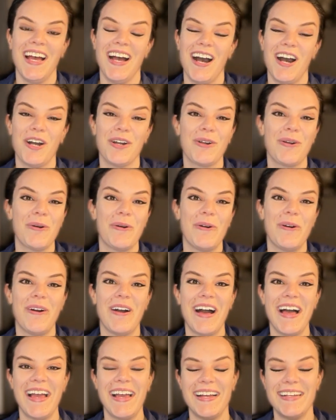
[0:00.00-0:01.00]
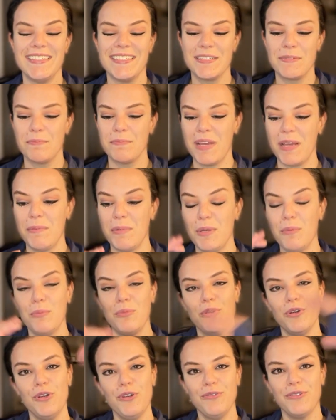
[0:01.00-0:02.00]
a goal and maybe
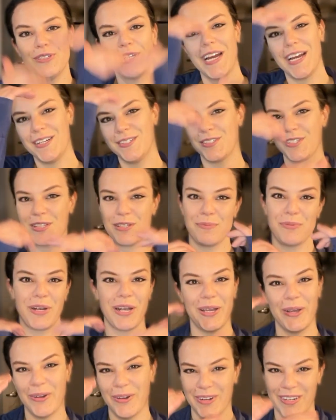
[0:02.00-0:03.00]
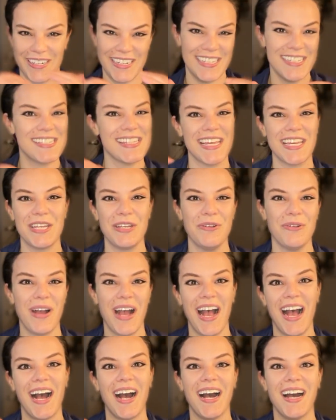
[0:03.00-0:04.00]
move around the priorities that you
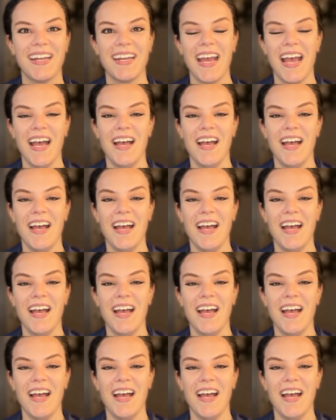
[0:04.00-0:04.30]
had